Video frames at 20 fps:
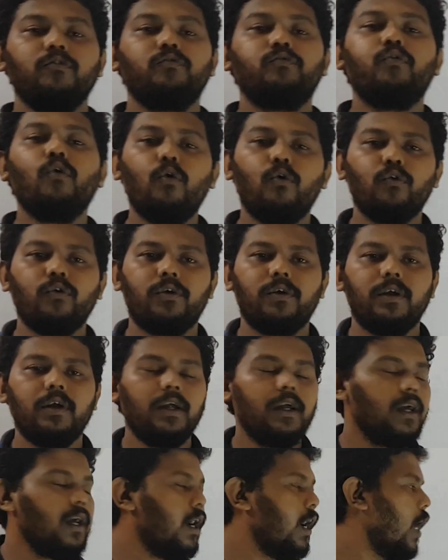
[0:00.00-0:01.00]
4.
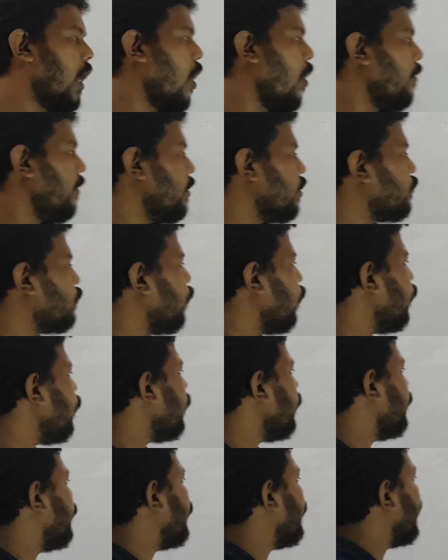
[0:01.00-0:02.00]
How it is
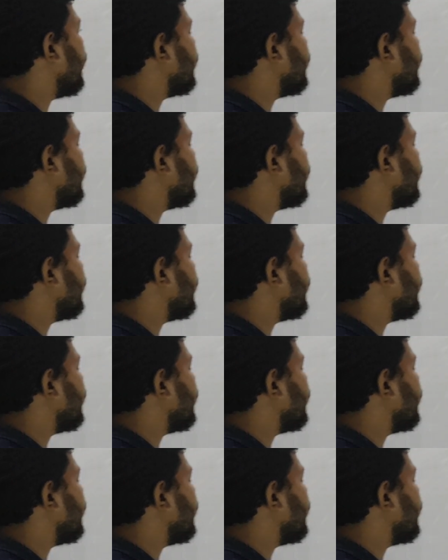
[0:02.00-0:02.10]
4? For